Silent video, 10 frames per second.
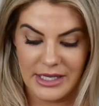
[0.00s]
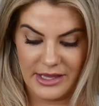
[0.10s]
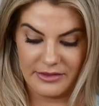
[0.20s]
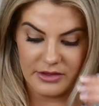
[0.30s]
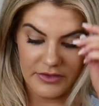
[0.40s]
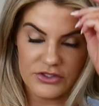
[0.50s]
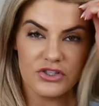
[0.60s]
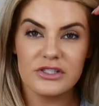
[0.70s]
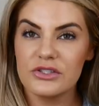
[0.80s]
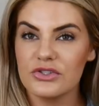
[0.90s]
and this
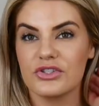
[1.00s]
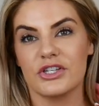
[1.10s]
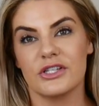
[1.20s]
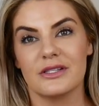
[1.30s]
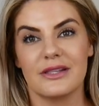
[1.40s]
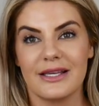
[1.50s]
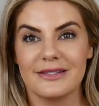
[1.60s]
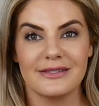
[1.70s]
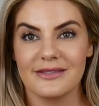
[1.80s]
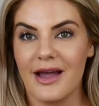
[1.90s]
just ensures that that
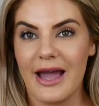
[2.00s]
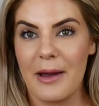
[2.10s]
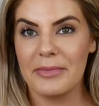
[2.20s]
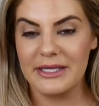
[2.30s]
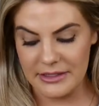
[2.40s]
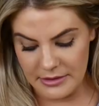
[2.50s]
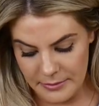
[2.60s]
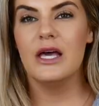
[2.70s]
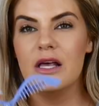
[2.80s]
does not happen.